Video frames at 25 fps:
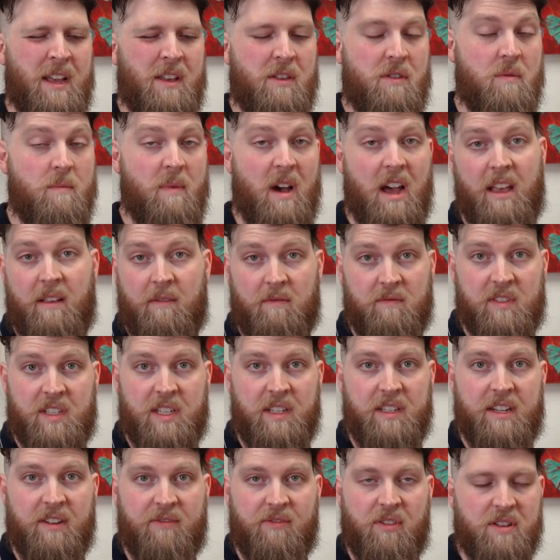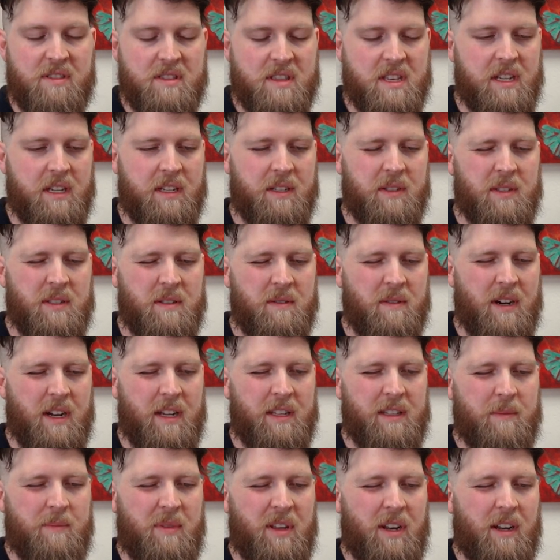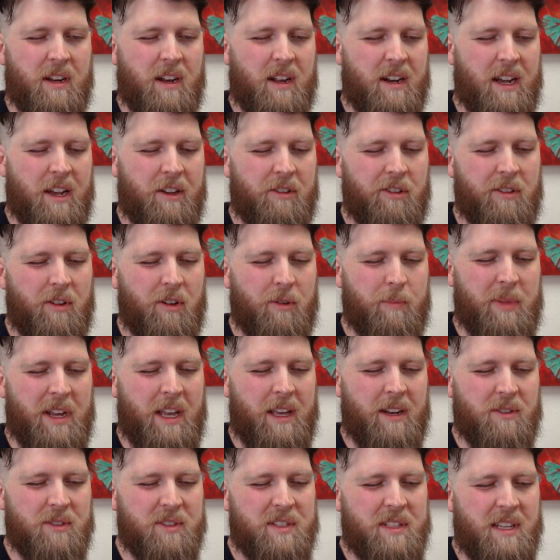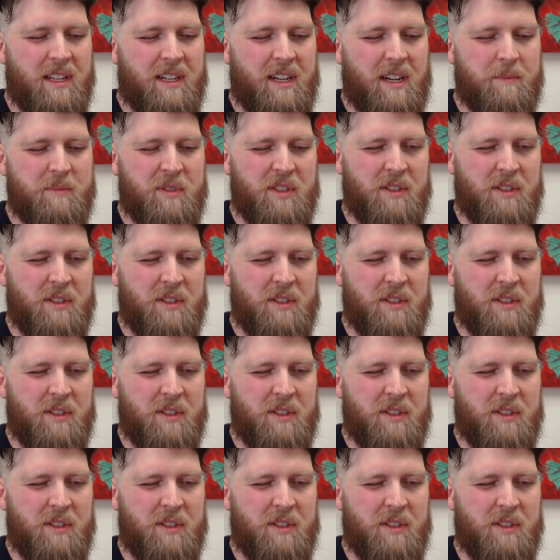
You might see different things, right? Depending on how your panel's set up.